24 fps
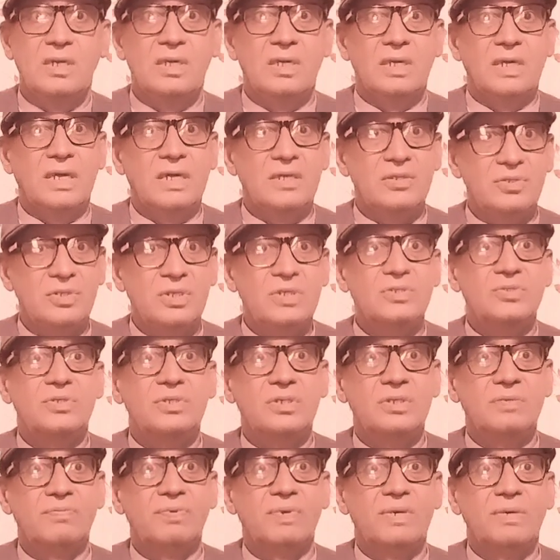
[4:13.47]
and this
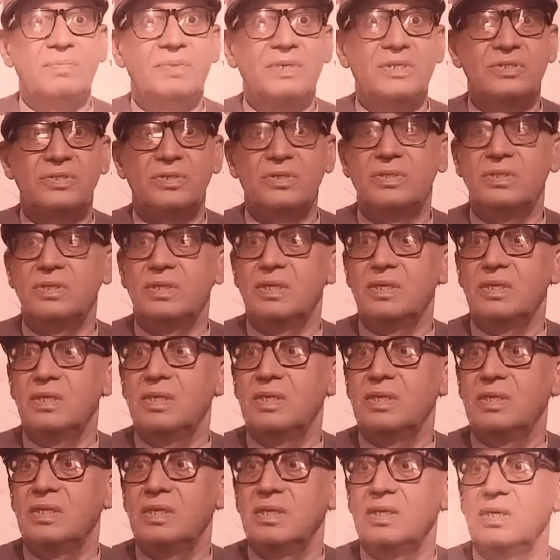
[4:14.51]
inflammation
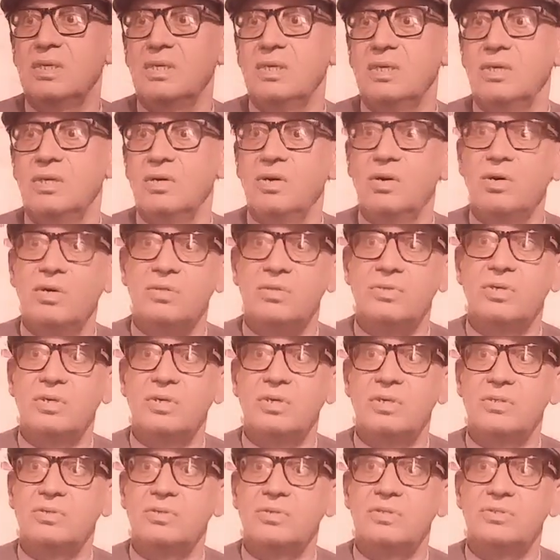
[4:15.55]
or
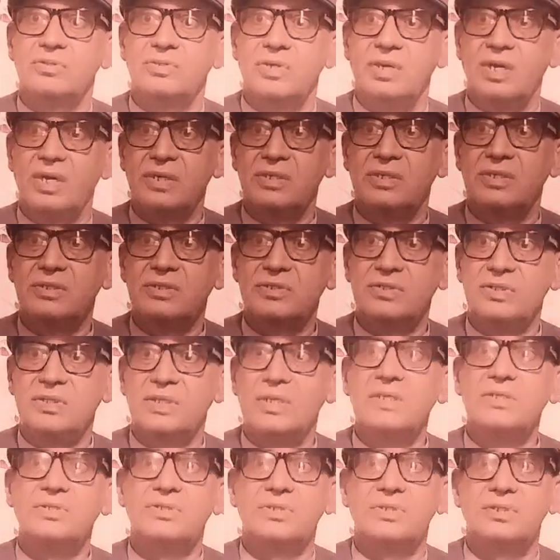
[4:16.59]
the tonsillitis
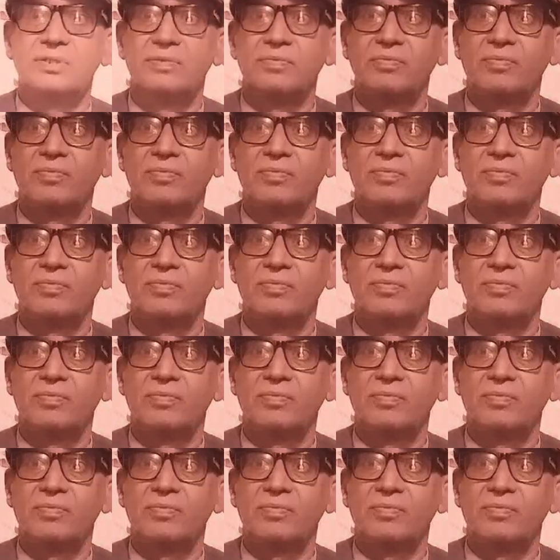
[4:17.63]
is